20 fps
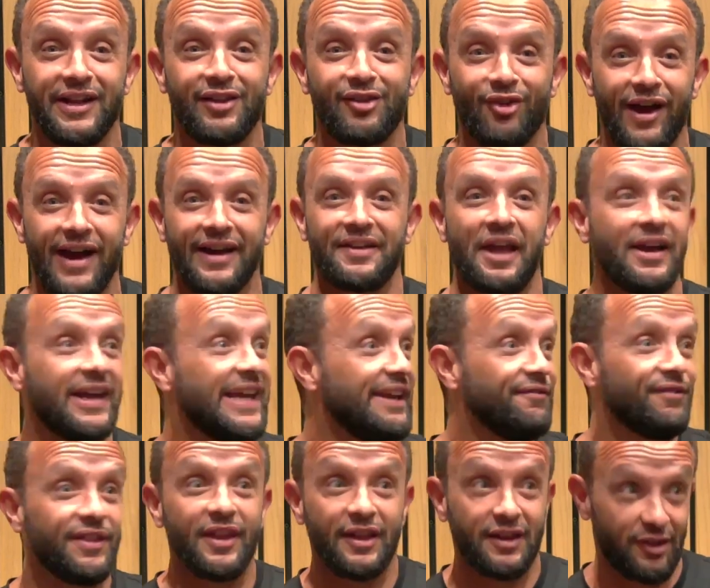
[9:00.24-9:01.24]
track now,
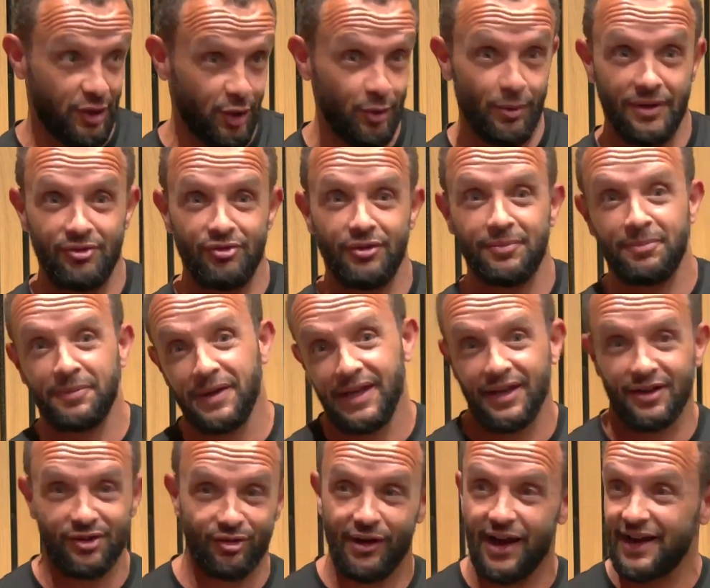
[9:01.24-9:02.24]
even the 200 metre
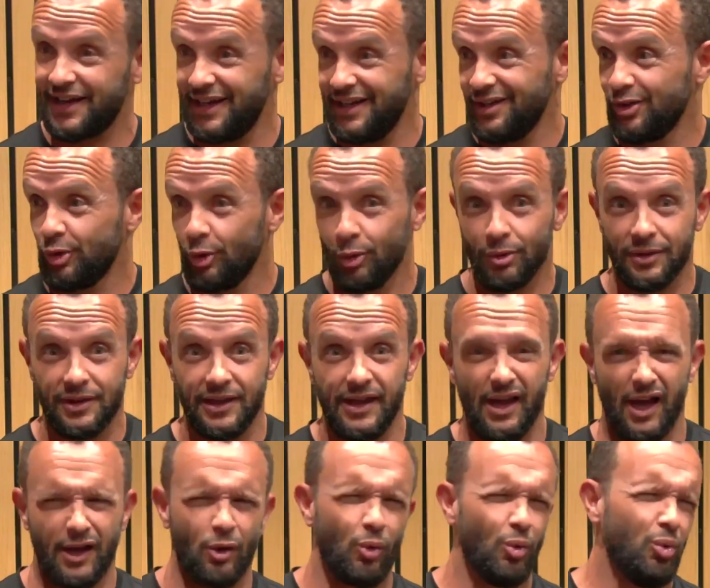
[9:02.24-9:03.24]
track indoors here,
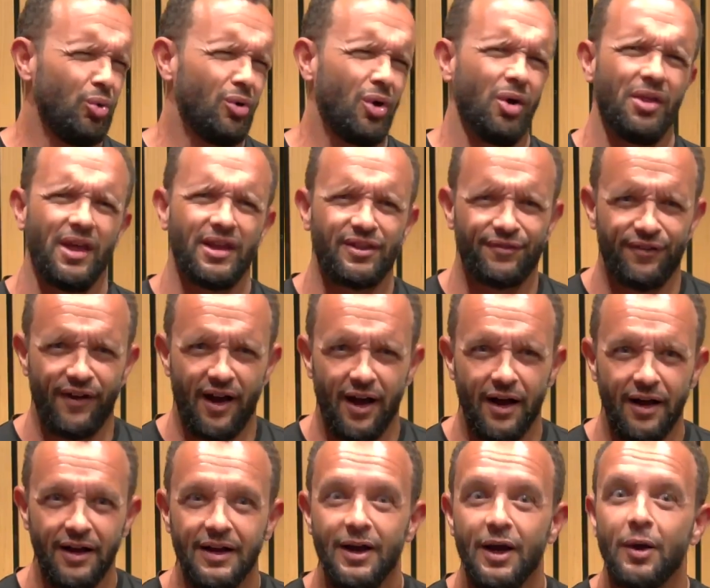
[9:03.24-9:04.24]
I go, oh God, that's
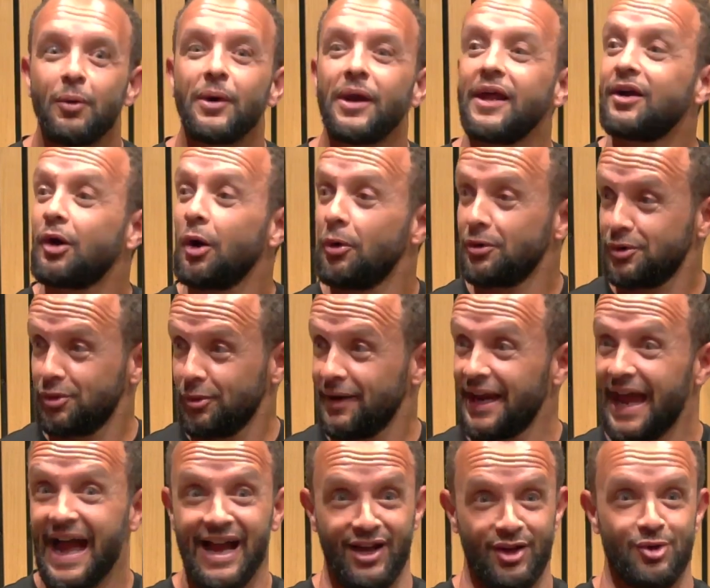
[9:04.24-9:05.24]
far. When I go to an
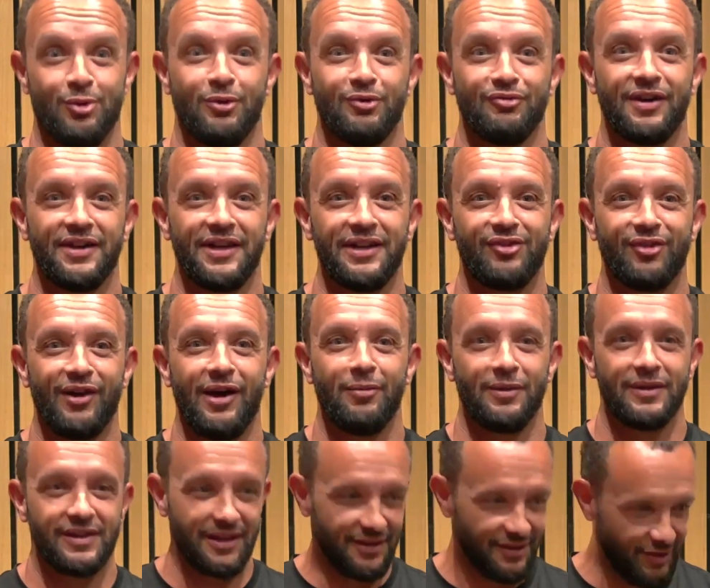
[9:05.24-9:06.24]
actual running track
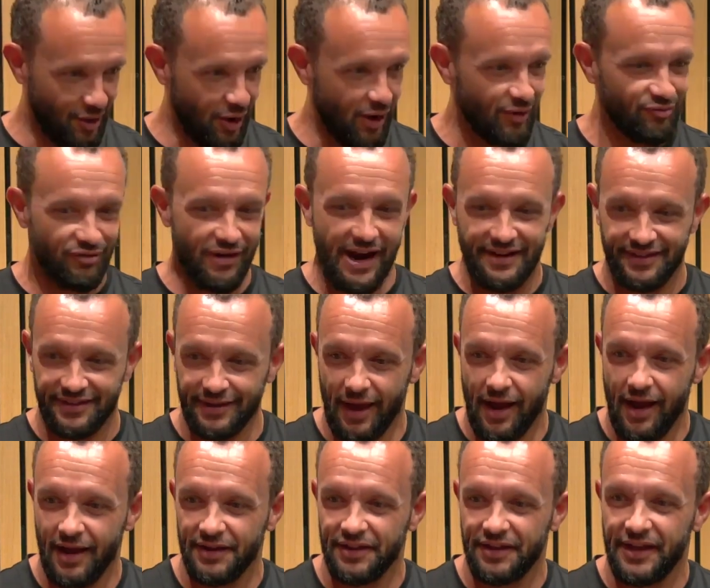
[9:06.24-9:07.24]
which has got a red
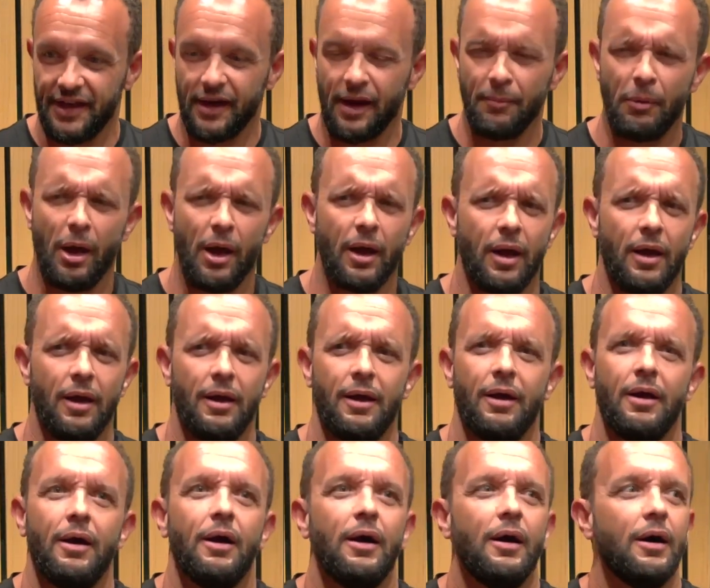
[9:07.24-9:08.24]
tartan there, I'm like,
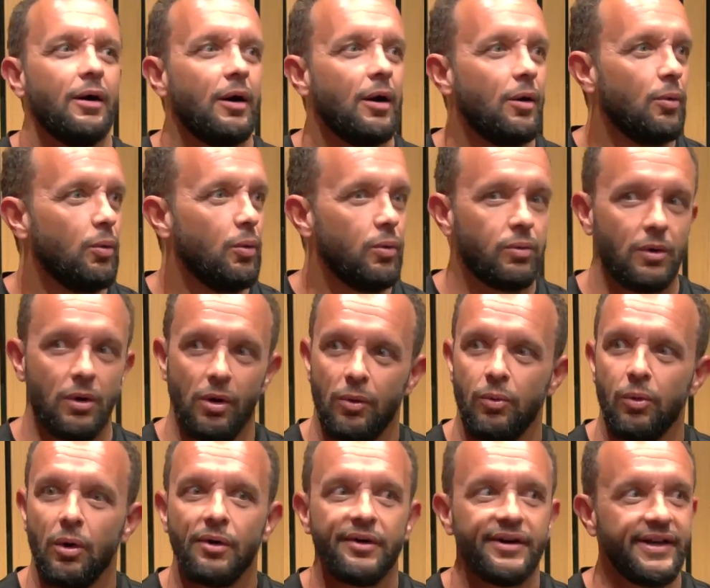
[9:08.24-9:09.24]
oh God,
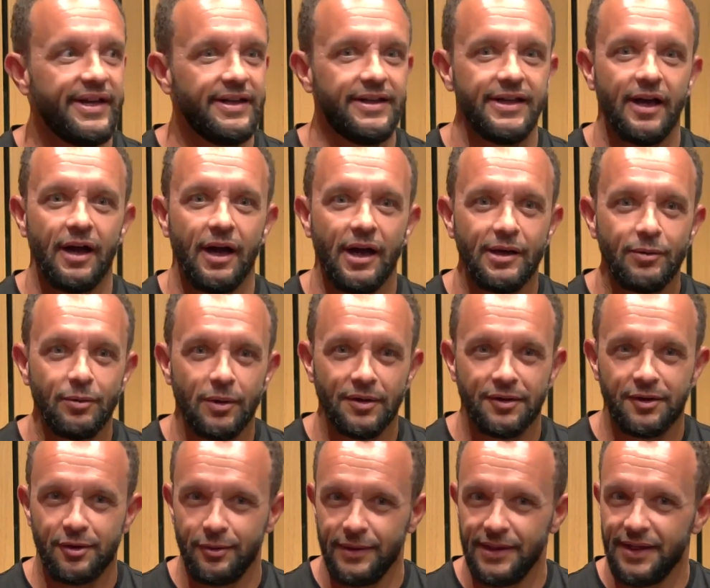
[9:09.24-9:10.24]
what an idiot I was
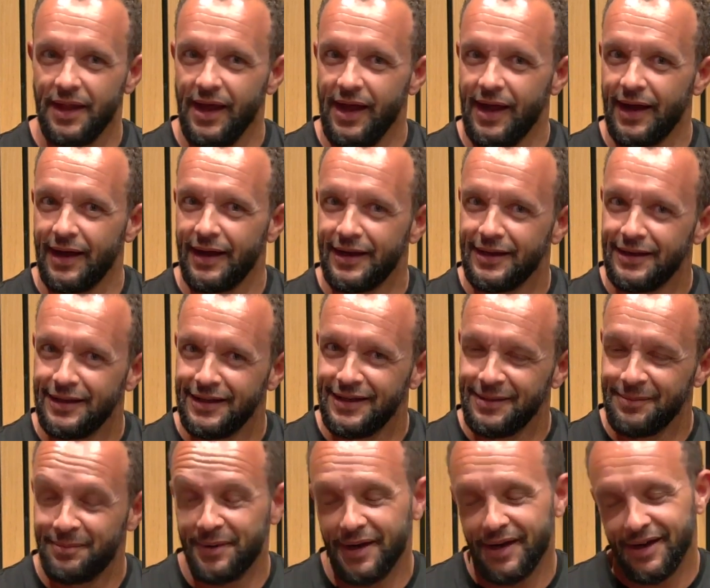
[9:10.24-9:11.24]
doing that.
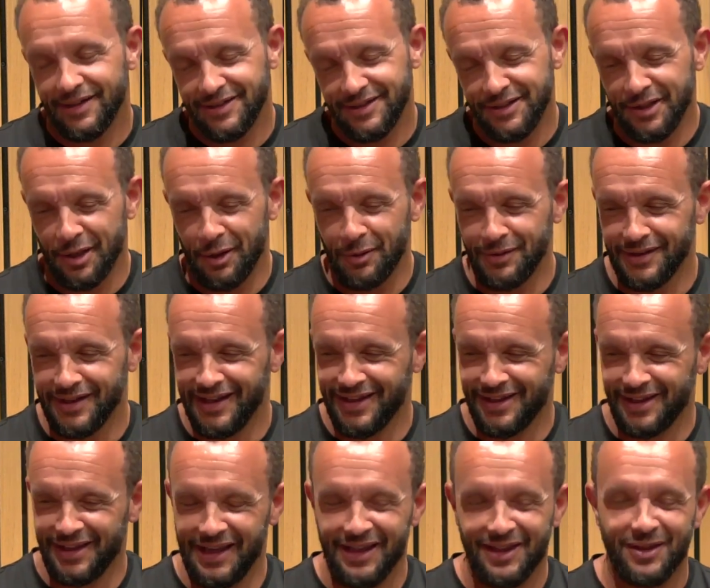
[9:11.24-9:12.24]
But,
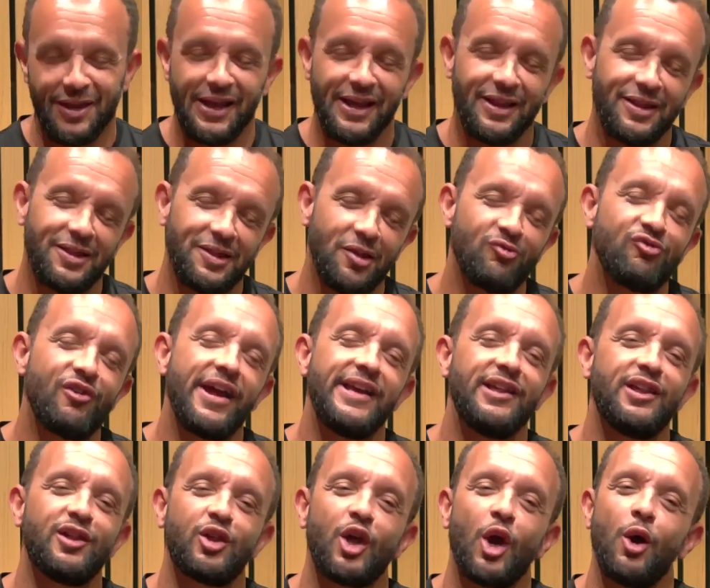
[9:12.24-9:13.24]
it's the
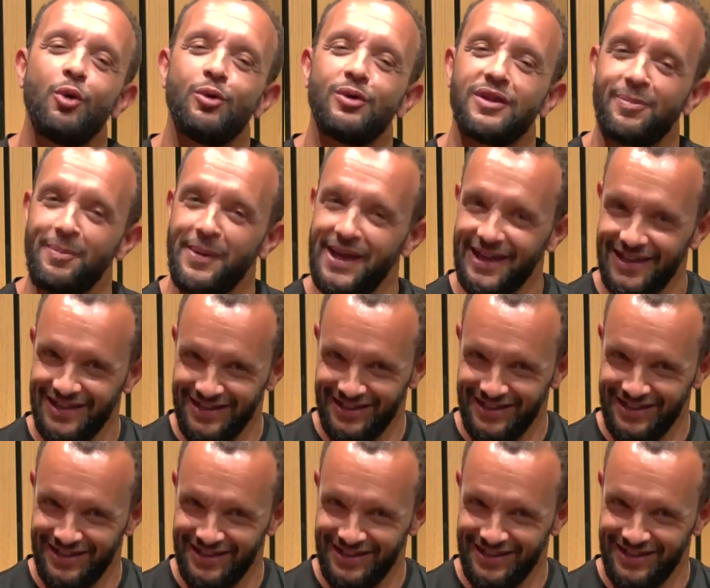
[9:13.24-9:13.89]
race chose me.